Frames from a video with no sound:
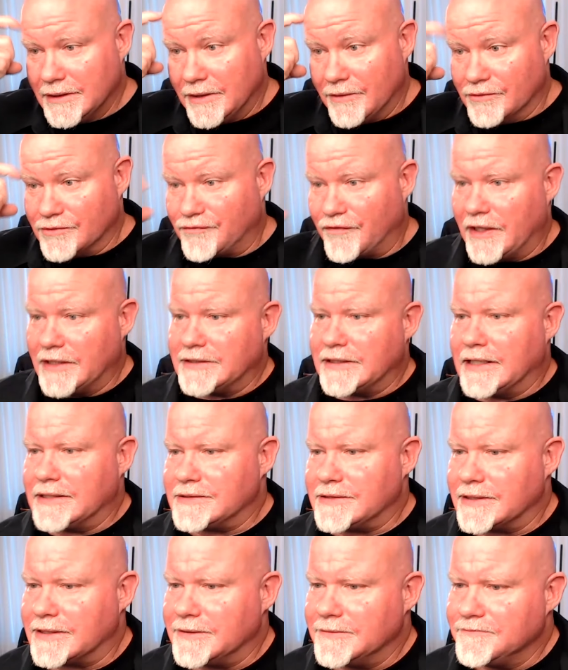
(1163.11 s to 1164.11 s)
It was
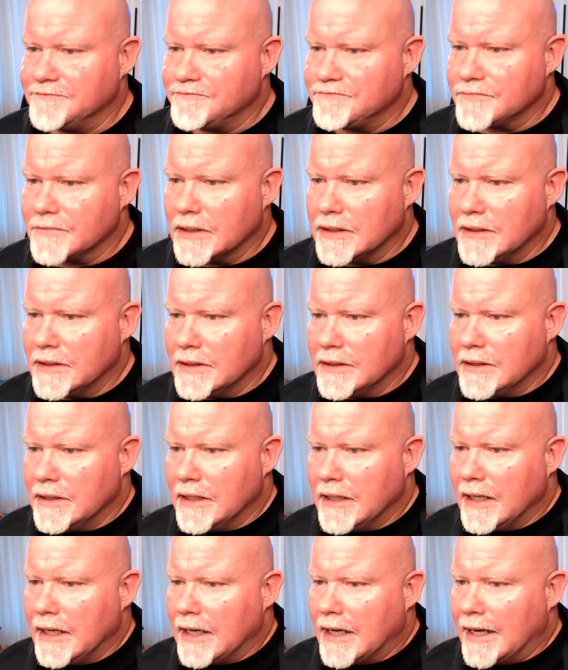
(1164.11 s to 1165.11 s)
fantastic.
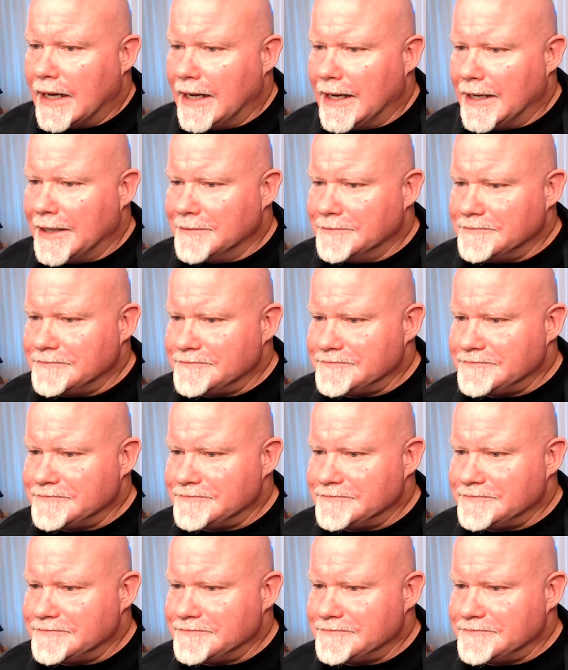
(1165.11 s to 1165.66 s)
In